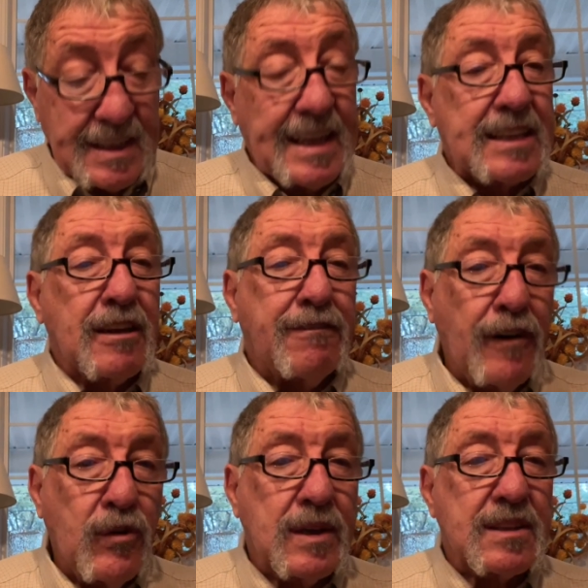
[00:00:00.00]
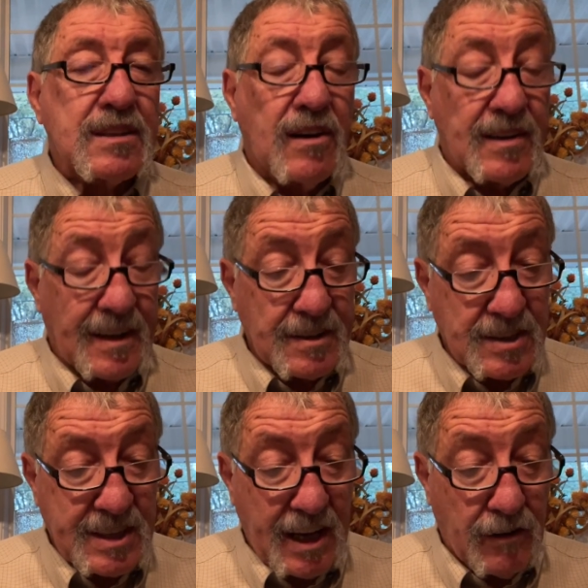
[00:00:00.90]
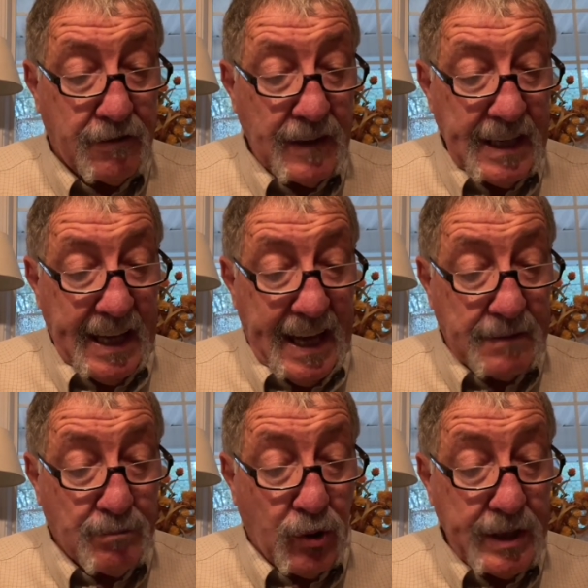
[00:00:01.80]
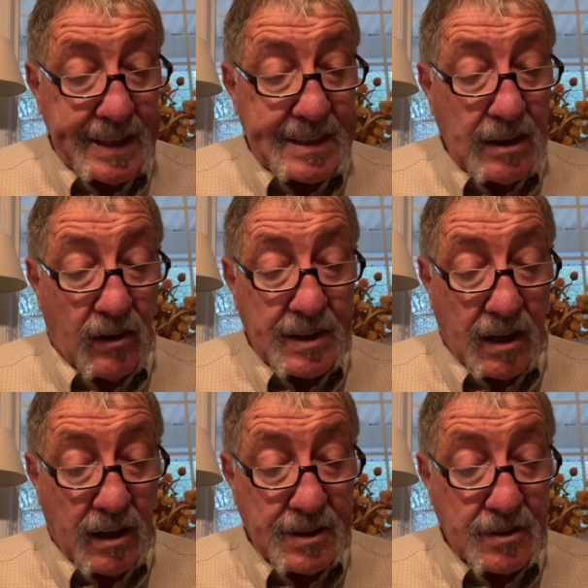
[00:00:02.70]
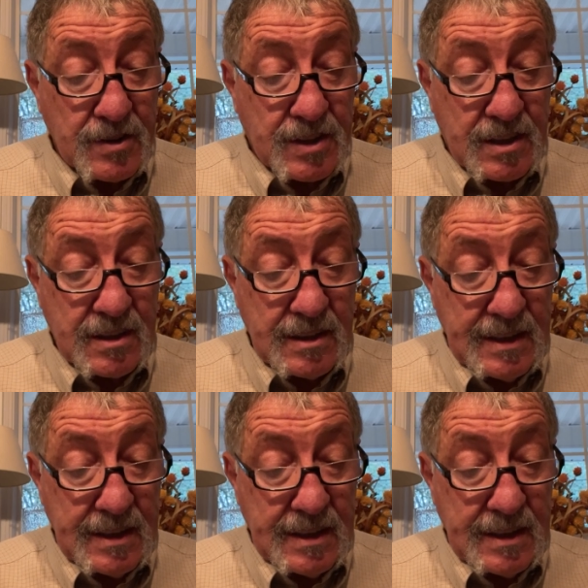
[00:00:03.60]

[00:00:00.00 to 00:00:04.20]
Get the focus on ourself and put it on others.